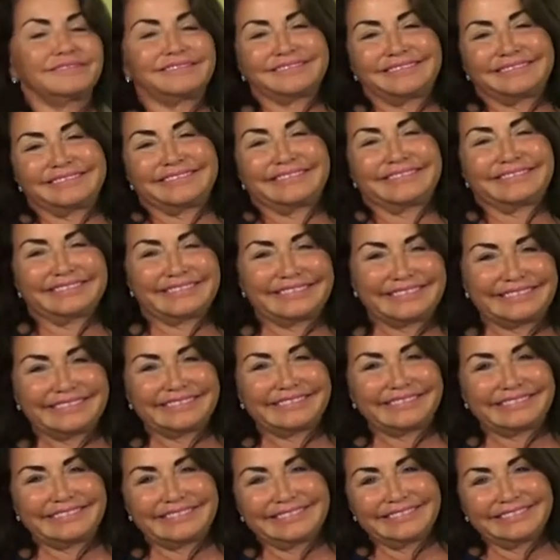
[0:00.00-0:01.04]

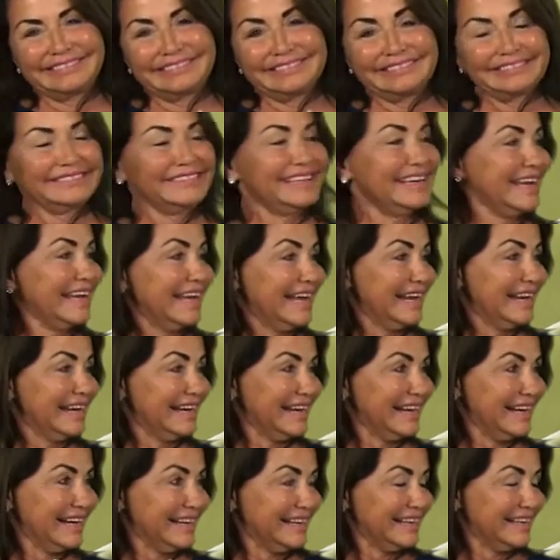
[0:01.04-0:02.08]

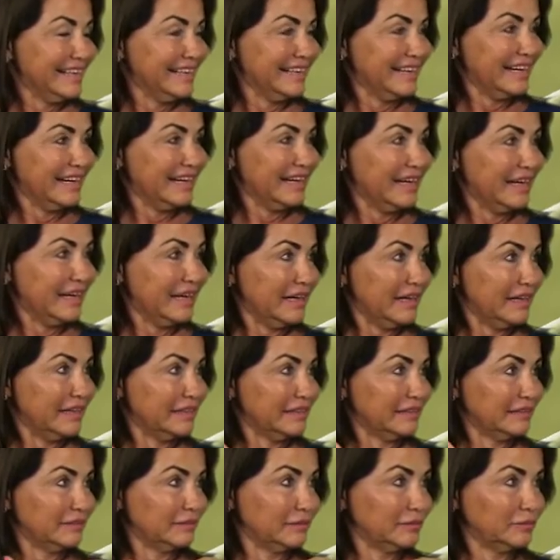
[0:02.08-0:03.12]

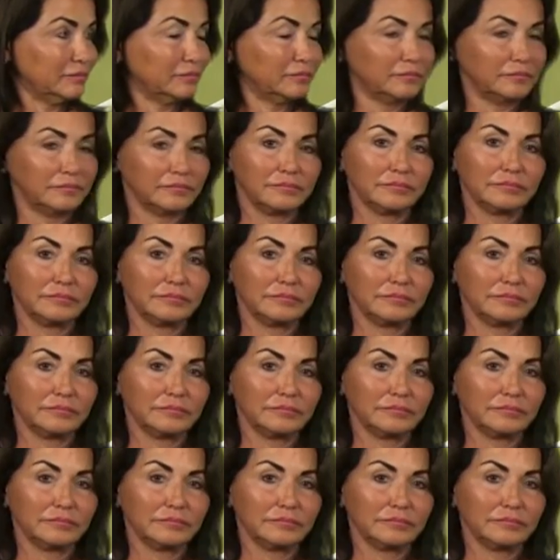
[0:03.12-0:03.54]
(silent)